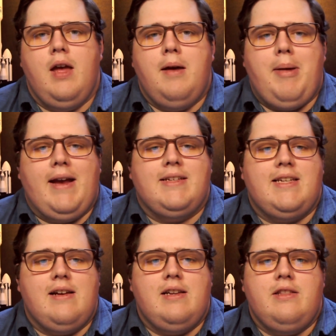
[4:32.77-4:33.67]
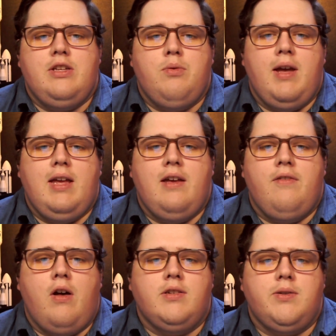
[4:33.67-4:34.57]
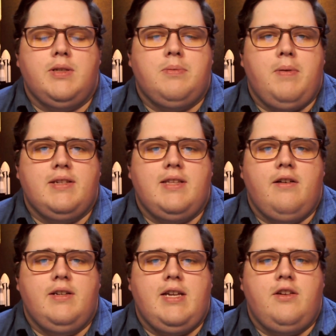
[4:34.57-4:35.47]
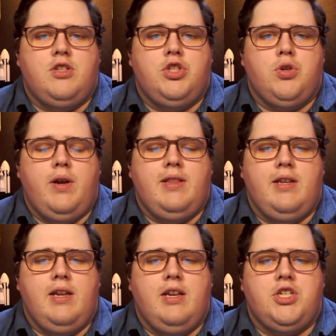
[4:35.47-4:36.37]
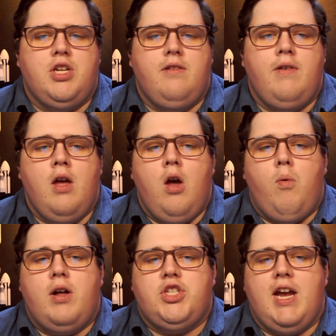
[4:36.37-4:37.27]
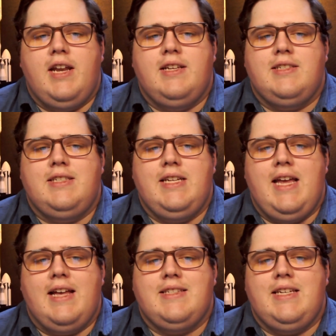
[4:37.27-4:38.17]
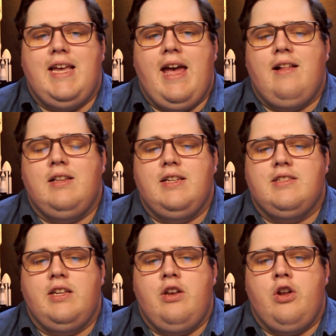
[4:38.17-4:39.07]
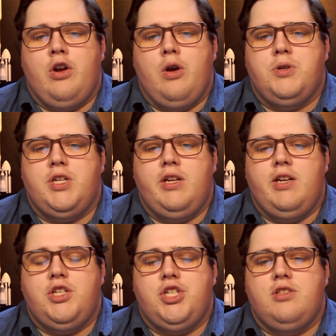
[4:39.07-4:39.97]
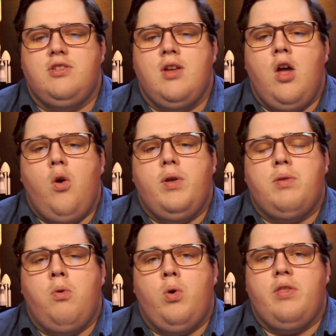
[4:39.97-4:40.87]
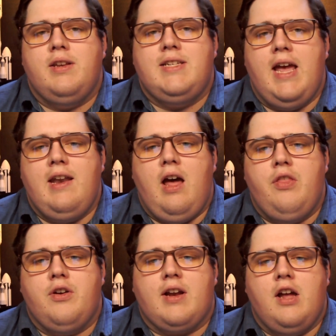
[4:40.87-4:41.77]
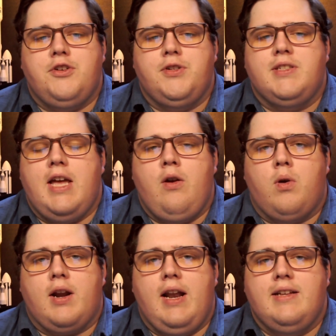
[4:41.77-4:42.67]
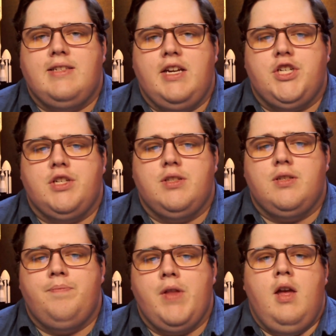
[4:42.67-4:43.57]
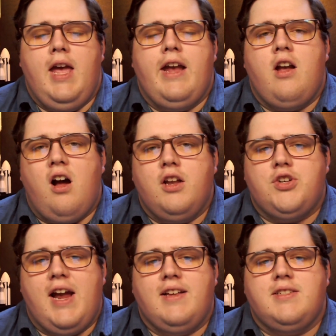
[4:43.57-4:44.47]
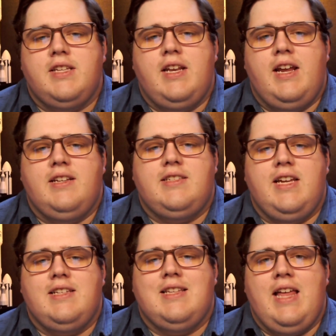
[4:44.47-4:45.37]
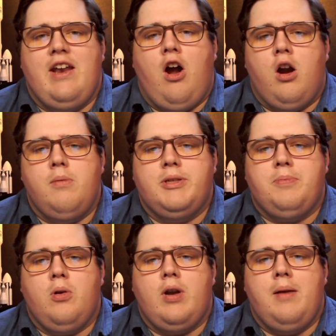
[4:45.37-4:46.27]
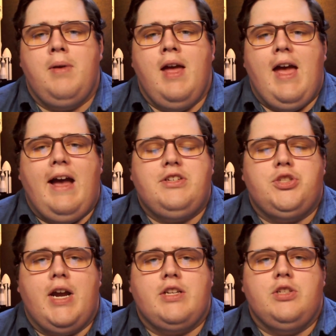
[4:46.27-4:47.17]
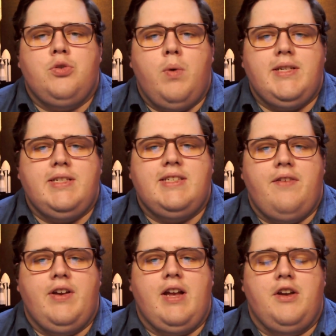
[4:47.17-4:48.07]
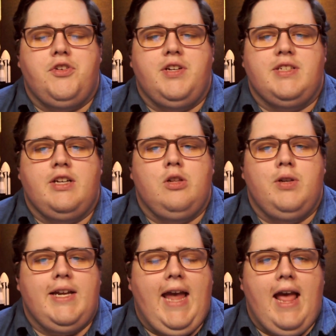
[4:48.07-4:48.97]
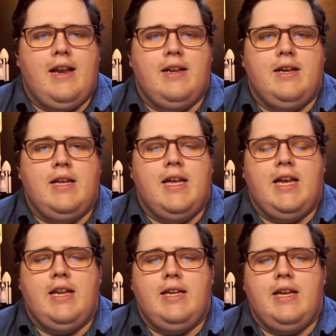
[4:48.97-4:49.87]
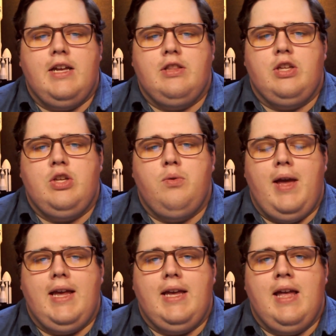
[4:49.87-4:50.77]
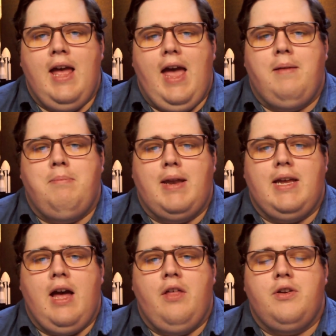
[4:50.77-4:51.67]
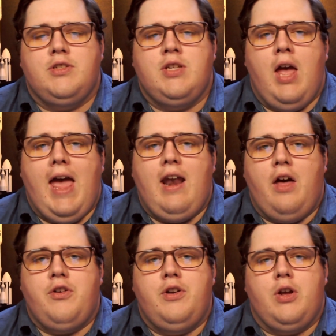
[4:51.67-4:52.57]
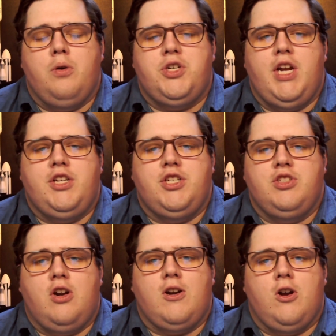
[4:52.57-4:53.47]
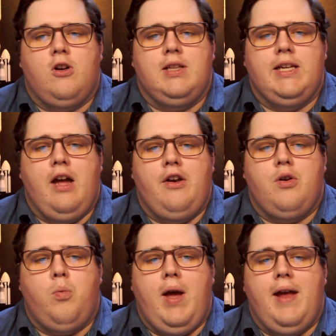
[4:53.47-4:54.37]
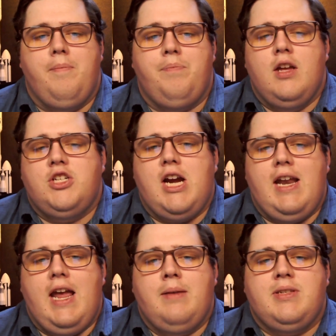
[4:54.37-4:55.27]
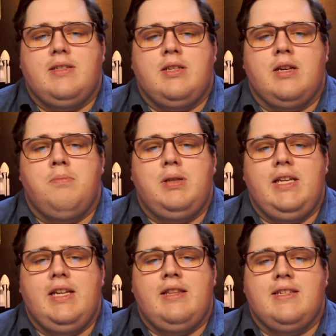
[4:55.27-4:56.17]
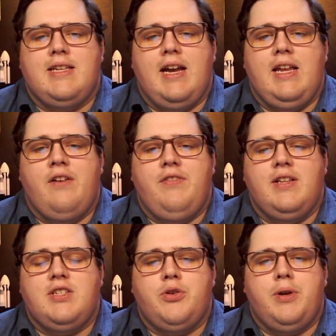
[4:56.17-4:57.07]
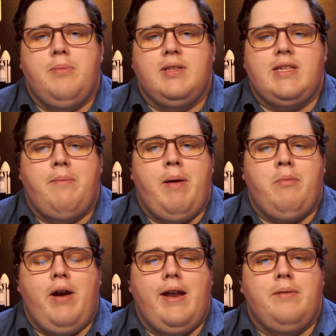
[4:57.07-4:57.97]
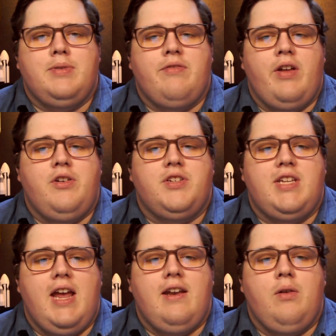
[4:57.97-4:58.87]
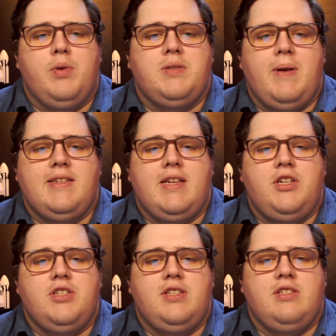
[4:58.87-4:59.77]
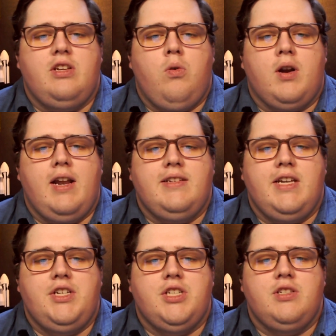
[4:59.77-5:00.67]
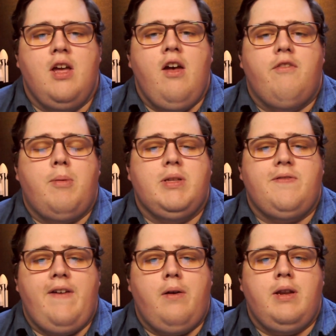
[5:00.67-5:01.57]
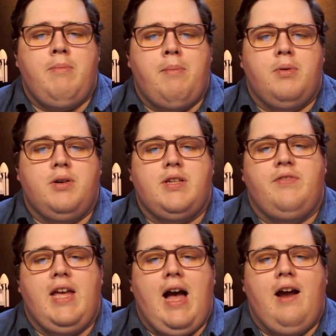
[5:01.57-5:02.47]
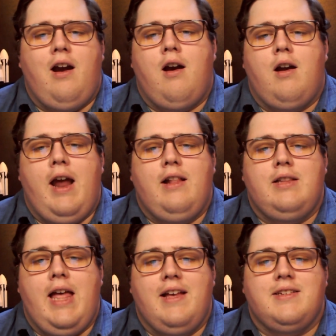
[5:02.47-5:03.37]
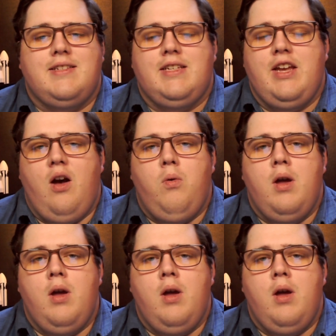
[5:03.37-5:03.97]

Pakistan and the U A E have also expressed their intent to join the initiative, while China's D S E L is in negotiations with more than ten other countries and organizations. In contrast, the United States-led Artemis program has attracted twenty-seven countries, including Canada, India, the U A E, and many others, and other negotiations are currently underway. China aims to complete the signing of its agreements and memorandums of understanding with space agencies and organizations from its founding members of the I R L S C O